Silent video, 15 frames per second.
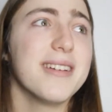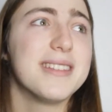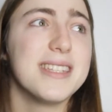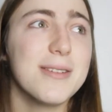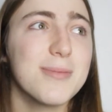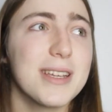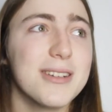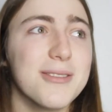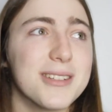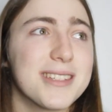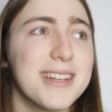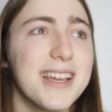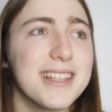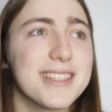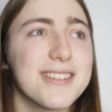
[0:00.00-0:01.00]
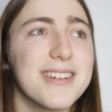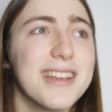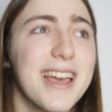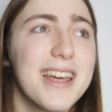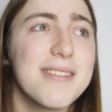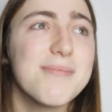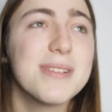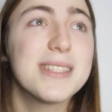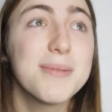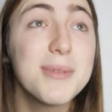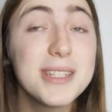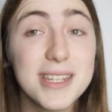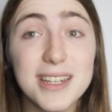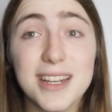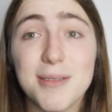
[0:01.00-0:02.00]
It seemed like no one was gonna answer again, but
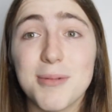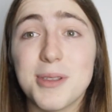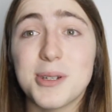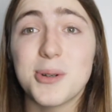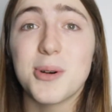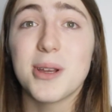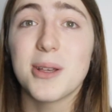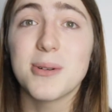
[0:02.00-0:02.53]
someone did come to the door.